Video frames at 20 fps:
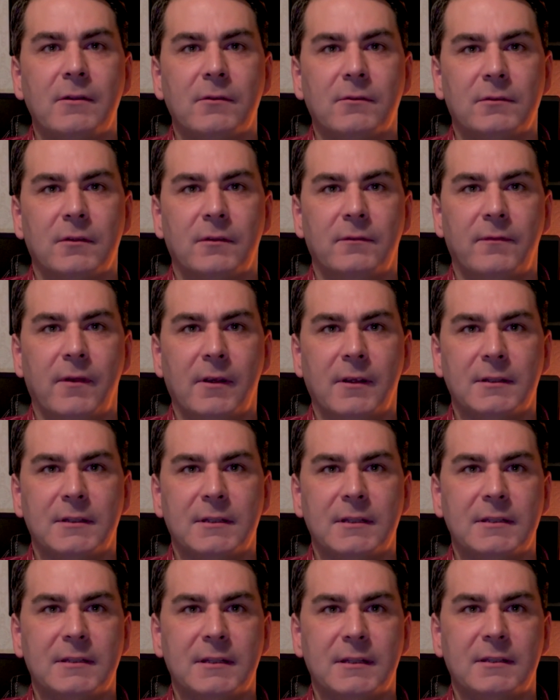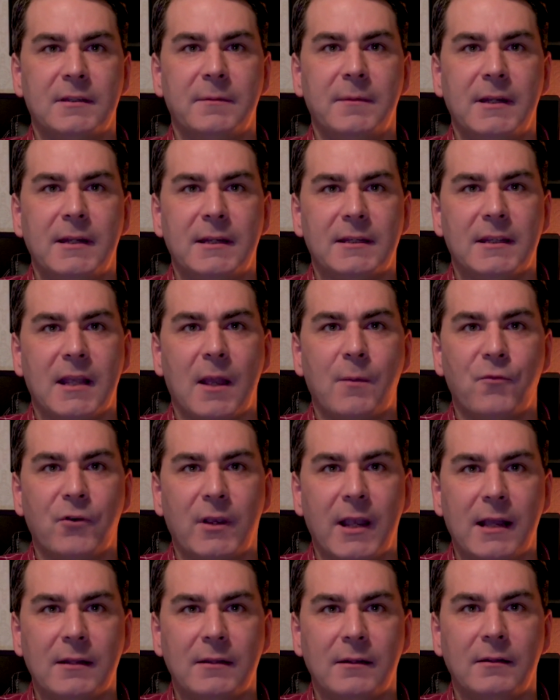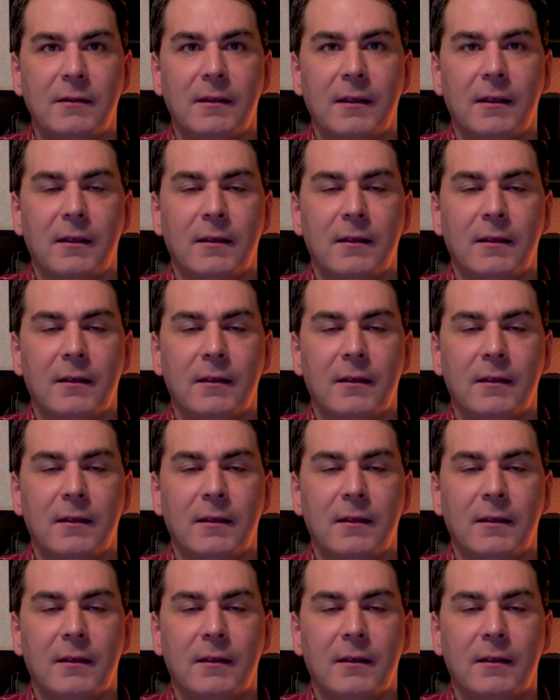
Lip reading: autofocusing system in this camera, Canon.